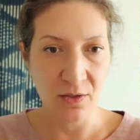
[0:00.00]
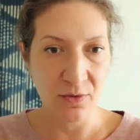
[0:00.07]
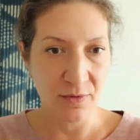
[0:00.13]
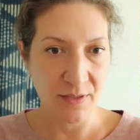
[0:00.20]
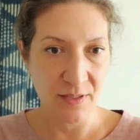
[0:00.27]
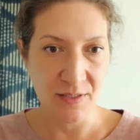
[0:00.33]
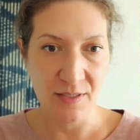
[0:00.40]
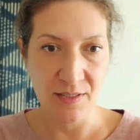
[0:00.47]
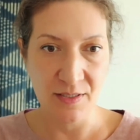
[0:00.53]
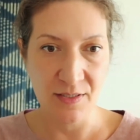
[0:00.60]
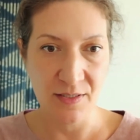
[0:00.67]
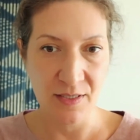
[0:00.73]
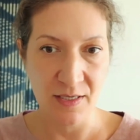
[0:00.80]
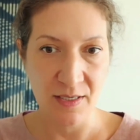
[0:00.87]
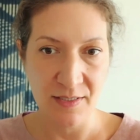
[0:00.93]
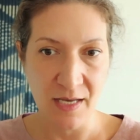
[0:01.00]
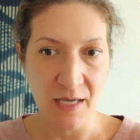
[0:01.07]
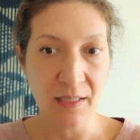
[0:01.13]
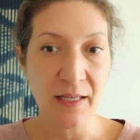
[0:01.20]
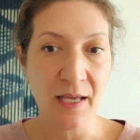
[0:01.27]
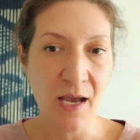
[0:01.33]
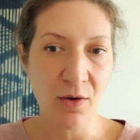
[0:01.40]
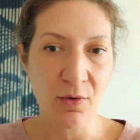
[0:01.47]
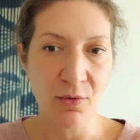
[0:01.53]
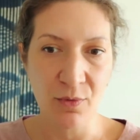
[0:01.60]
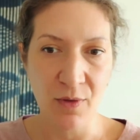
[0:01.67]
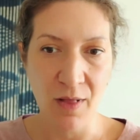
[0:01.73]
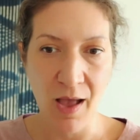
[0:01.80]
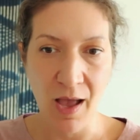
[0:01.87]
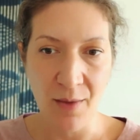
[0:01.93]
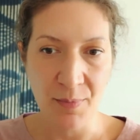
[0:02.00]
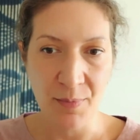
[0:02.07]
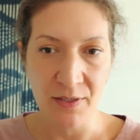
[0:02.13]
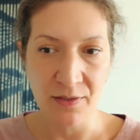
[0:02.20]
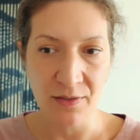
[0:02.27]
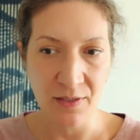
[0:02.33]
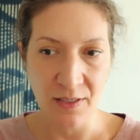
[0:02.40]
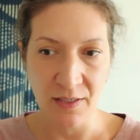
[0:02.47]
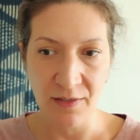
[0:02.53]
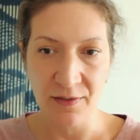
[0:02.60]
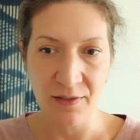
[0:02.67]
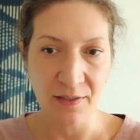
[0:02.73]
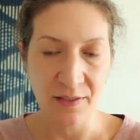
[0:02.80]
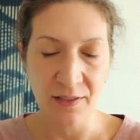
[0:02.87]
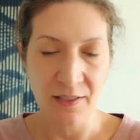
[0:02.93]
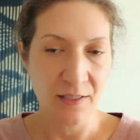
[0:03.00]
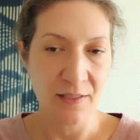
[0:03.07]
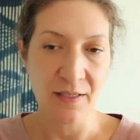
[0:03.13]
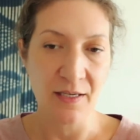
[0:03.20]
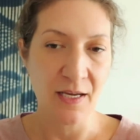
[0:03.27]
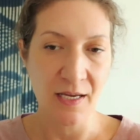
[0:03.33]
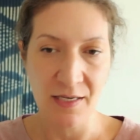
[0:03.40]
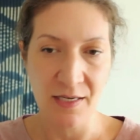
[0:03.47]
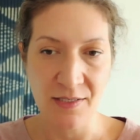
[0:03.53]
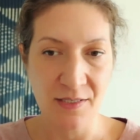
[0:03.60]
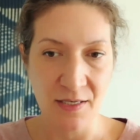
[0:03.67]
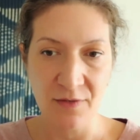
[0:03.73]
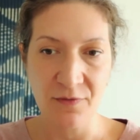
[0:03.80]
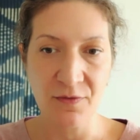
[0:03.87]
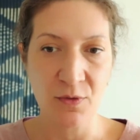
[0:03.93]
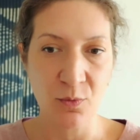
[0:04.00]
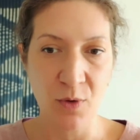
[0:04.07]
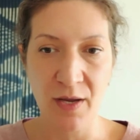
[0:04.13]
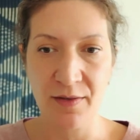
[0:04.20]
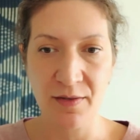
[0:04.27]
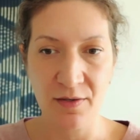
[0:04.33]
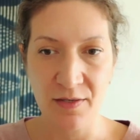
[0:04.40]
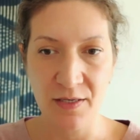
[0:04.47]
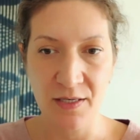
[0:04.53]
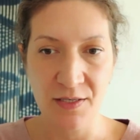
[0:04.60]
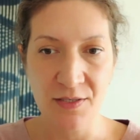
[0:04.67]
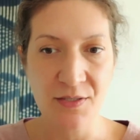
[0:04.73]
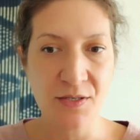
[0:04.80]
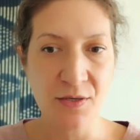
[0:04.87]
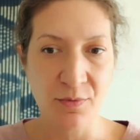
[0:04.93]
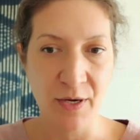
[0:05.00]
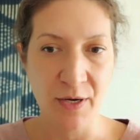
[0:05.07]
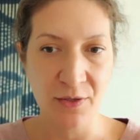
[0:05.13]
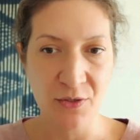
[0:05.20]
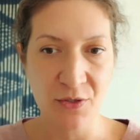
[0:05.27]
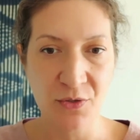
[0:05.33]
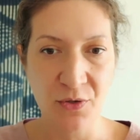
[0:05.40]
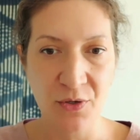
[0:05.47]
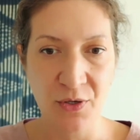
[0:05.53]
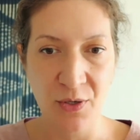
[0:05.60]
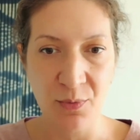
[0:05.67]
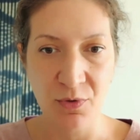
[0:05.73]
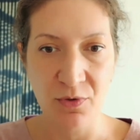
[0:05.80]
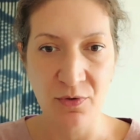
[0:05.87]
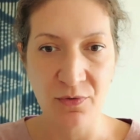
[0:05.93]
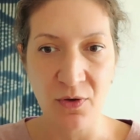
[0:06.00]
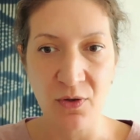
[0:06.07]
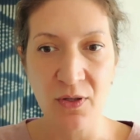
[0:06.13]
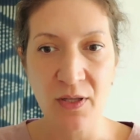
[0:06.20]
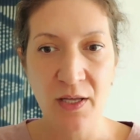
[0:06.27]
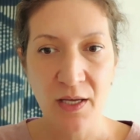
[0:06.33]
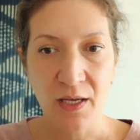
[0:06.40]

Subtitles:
this is exactly how it will happen in the case if and when there is a regulatory approval,